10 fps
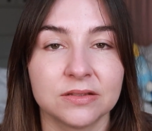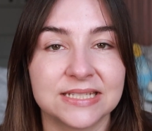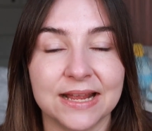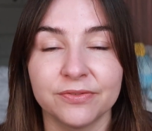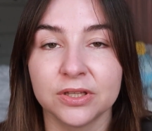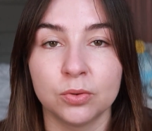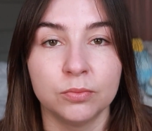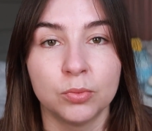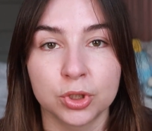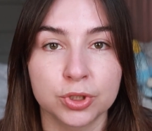definitely
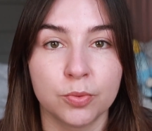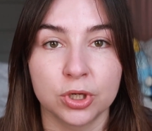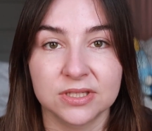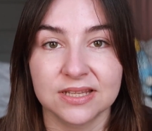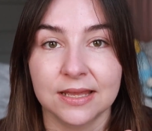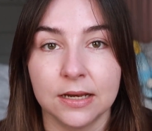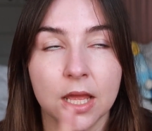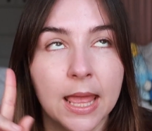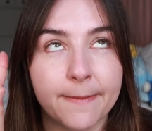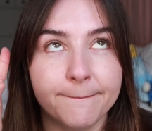going more towards the kind of
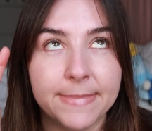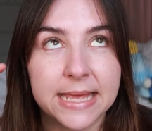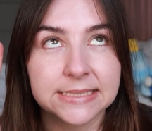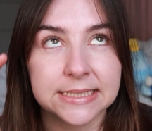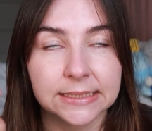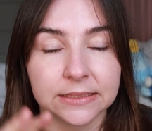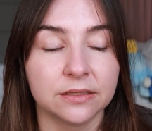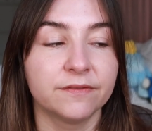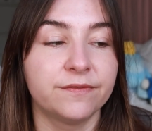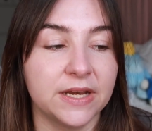
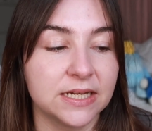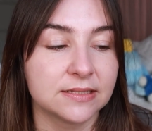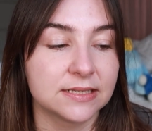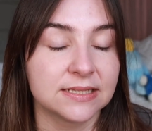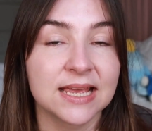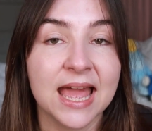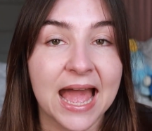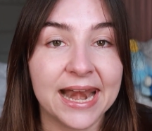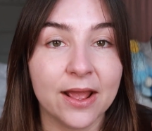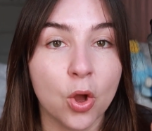masculine fragrances.
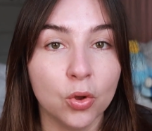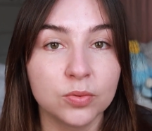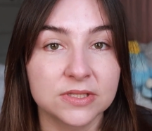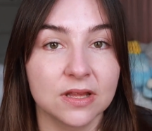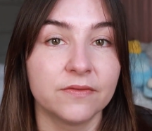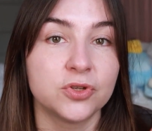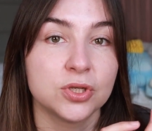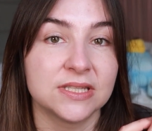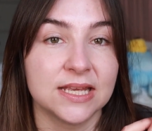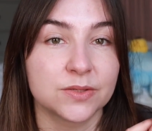And I always loved
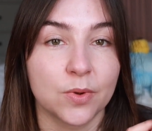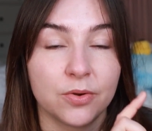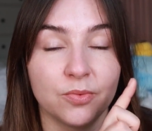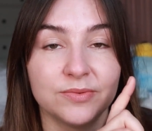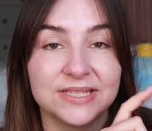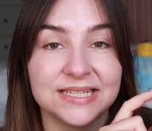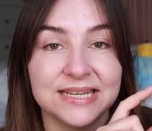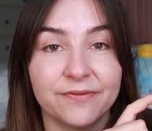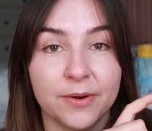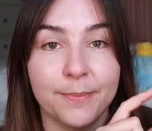using this one when it was a
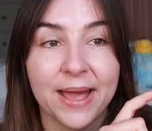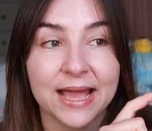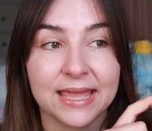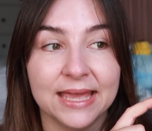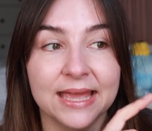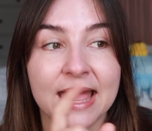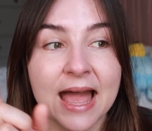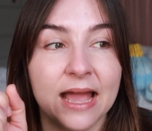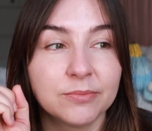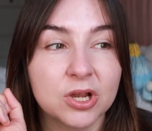different packet.
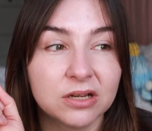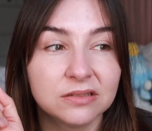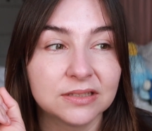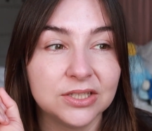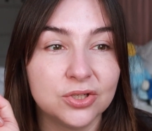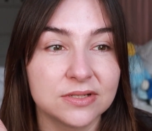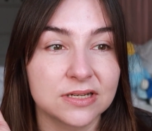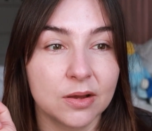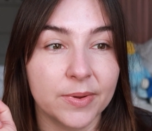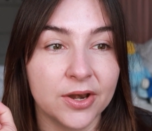I'm currently
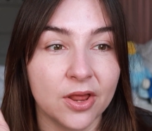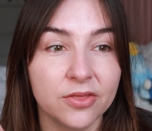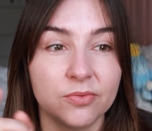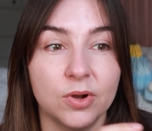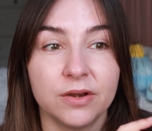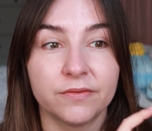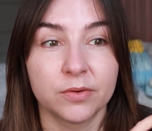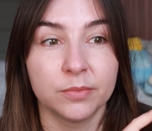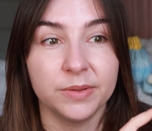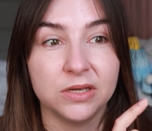using up another one
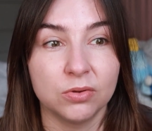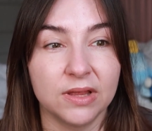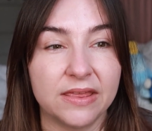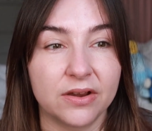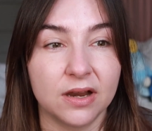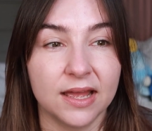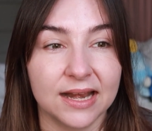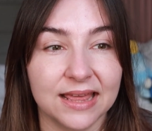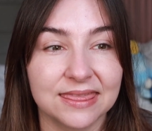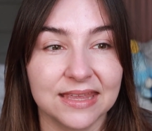from Imperial Leather,
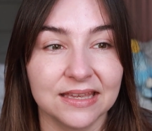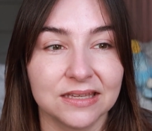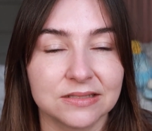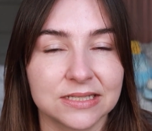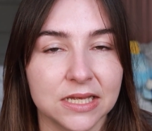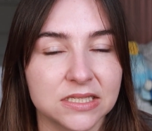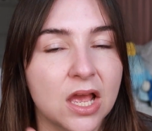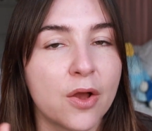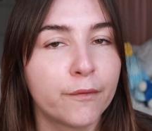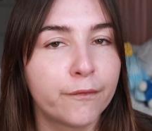and I think it says
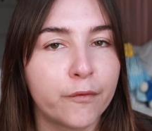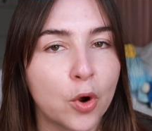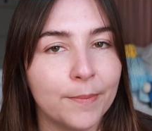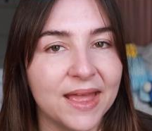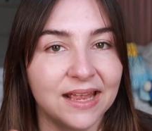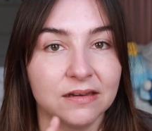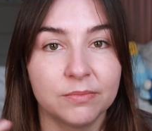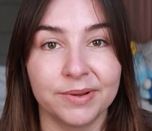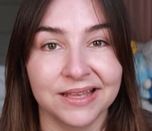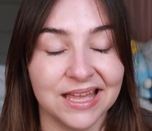for
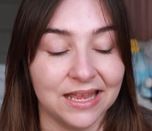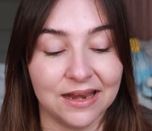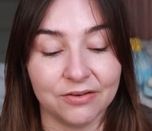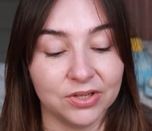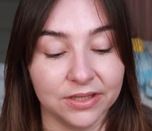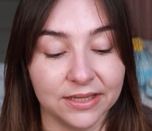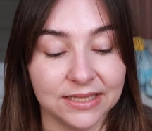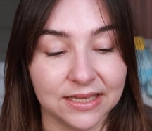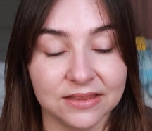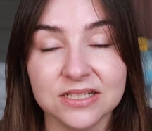men. But again, I really
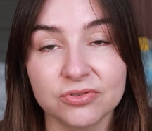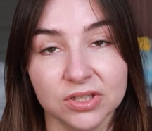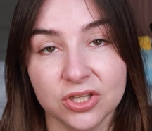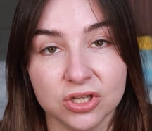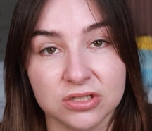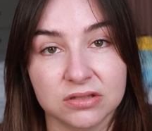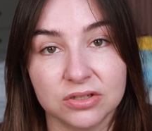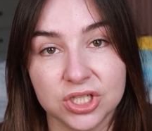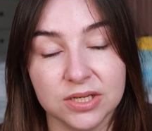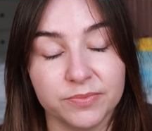like it. These are really good.
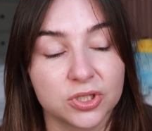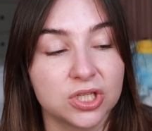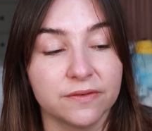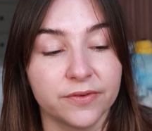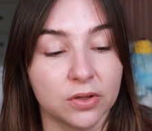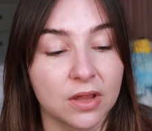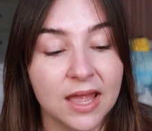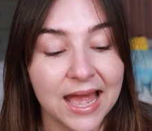They're cheap. They're cheerful.